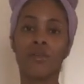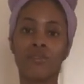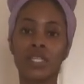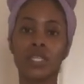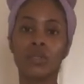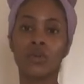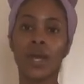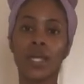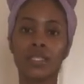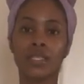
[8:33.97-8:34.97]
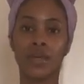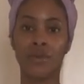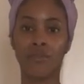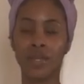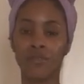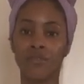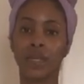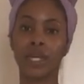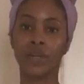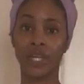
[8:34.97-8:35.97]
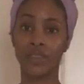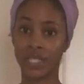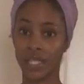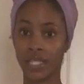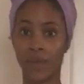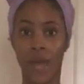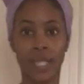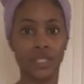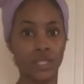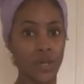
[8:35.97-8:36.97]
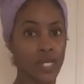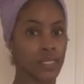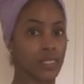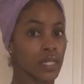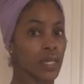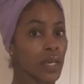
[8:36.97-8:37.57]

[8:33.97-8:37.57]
Fits in the waist, fit and flare, and this is a maxi dress.